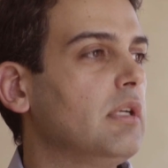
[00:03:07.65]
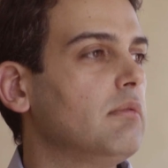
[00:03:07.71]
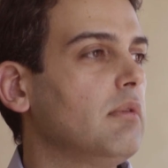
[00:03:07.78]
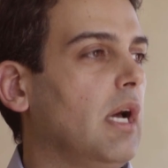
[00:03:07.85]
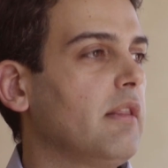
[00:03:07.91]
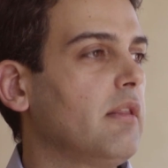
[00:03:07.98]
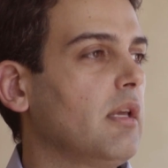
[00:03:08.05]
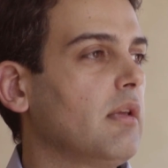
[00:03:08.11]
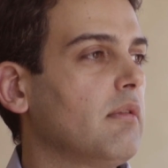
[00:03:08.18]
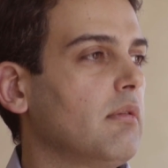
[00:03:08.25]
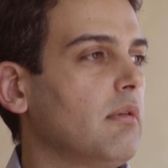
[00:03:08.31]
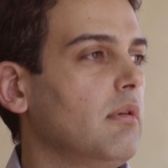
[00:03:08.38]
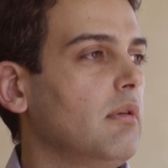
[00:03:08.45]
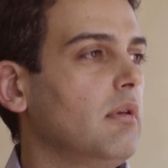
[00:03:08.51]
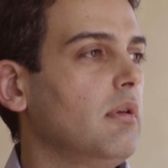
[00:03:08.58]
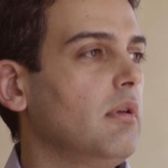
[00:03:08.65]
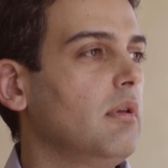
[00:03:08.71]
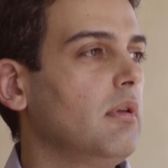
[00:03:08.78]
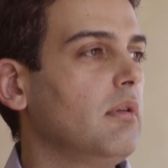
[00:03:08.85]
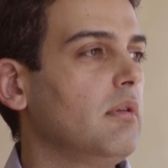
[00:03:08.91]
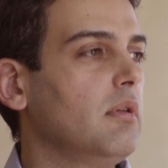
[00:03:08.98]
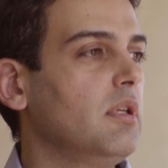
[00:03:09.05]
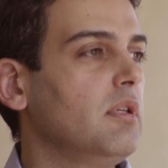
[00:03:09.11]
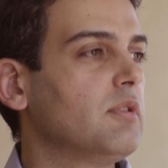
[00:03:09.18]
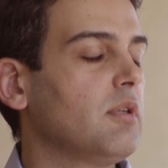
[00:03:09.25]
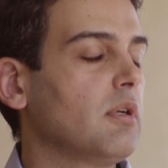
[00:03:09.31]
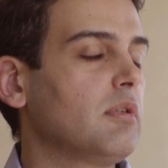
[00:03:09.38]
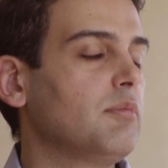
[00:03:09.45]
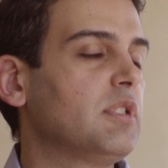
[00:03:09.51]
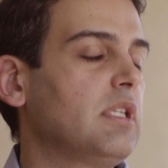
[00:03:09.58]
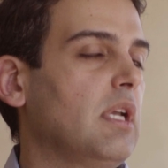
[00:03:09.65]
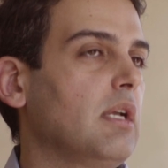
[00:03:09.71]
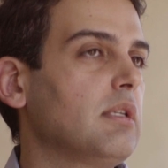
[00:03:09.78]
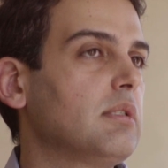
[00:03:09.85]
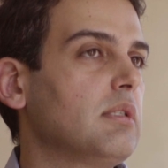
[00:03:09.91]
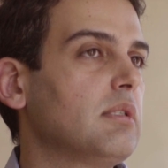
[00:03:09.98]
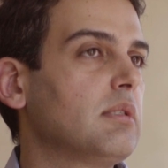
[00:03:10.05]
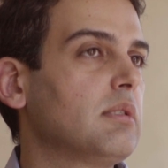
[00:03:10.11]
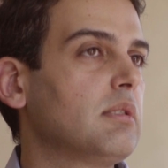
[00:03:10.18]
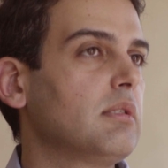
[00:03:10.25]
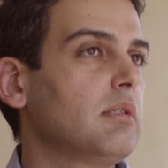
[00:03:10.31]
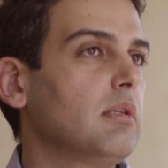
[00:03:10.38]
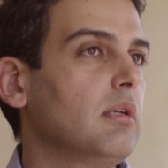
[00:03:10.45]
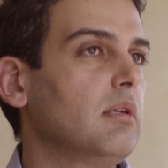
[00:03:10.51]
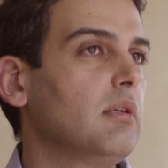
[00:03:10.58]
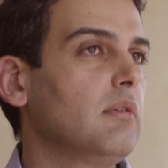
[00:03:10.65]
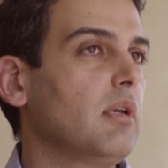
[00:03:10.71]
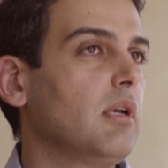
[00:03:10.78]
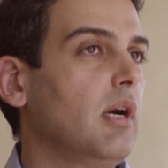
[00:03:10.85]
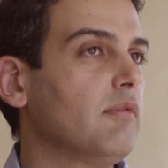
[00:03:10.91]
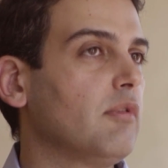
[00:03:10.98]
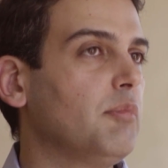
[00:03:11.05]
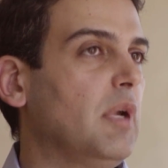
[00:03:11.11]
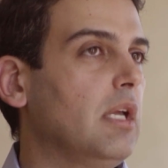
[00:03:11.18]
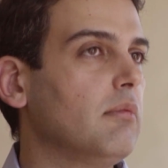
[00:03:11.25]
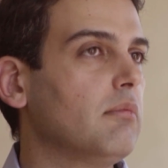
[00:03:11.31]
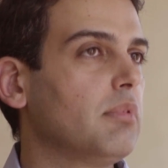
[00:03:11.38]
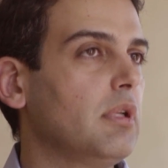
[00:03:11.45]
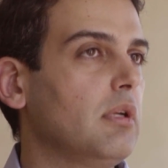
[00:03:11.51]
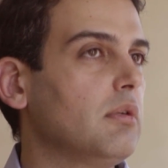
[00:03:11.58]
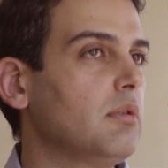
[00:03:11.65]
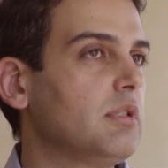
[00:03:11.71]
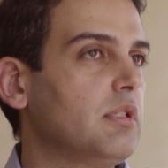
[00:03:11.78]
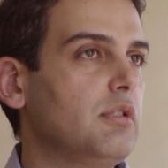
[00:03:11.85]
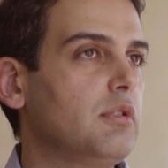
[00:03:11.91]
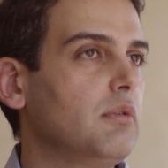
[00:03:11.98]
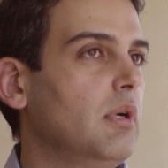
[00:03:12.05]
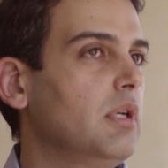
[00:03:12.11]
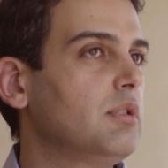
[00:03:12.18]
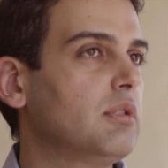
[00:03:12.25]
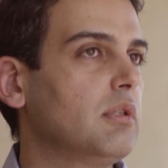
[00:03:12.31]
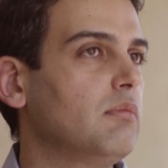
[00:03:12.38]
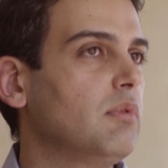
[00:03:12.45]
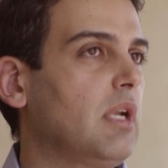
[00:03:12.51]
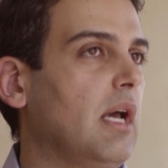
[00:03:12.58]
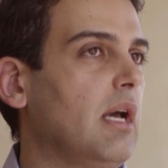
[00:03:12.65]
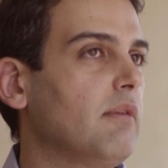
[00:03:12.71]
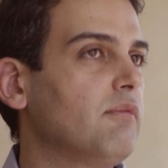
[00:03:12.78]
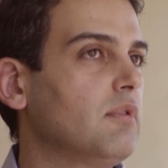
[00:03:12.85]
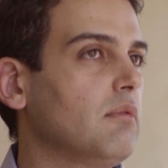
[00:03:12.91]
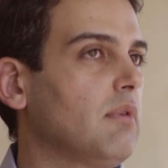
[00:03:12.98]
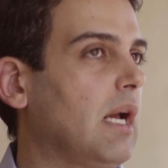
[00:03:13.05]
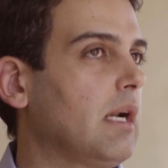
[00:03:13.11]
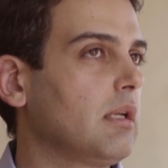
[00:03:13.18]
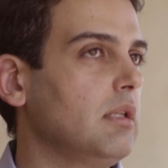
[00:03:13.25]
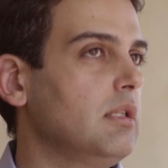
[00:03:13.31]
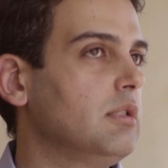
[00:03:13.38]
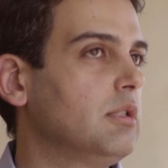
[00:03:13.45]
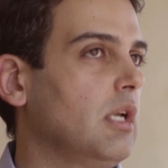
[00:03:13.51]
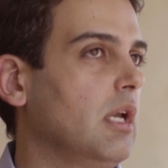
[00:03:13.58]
but I think the circumstances, the government, political situation would have to radically